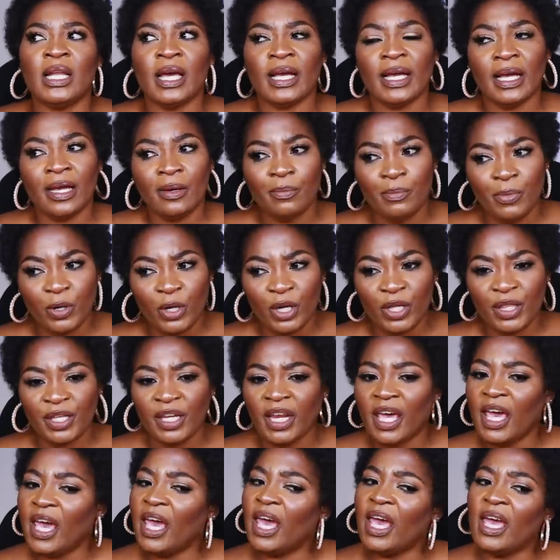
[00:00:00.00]
like her
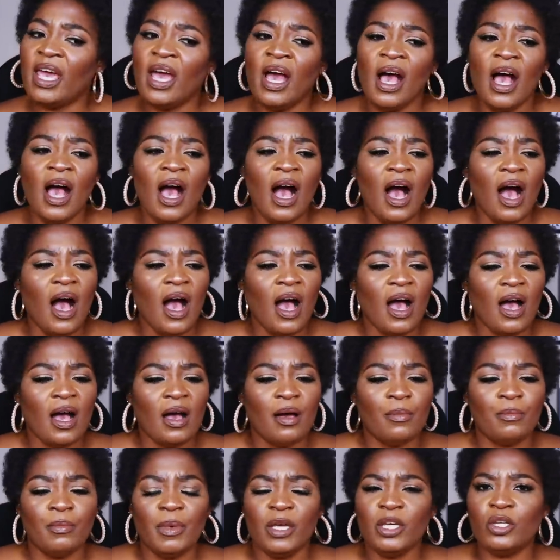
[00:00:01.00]
birthday,
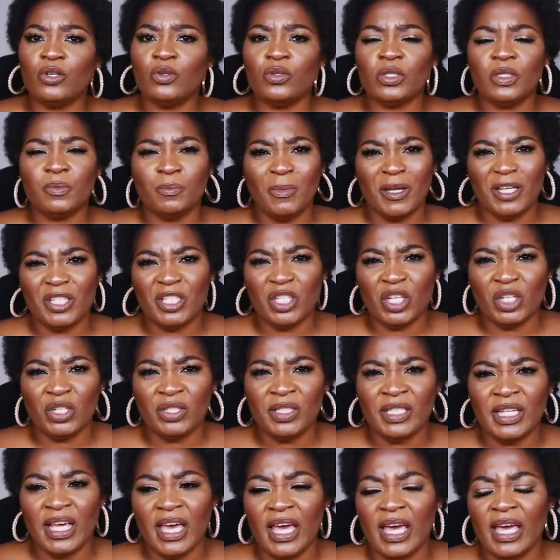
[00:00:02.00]
you know,
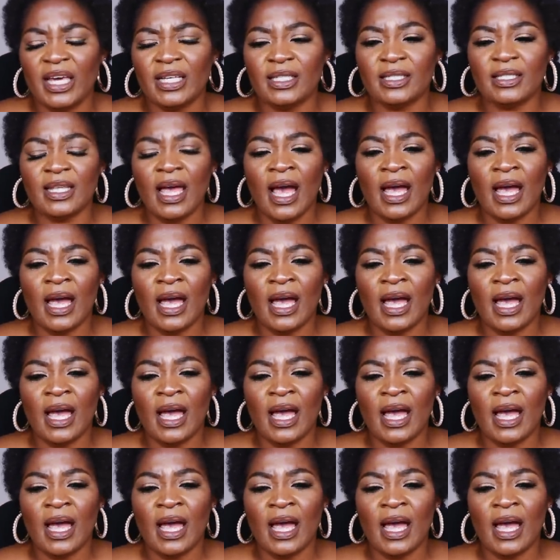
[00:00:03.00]
special days.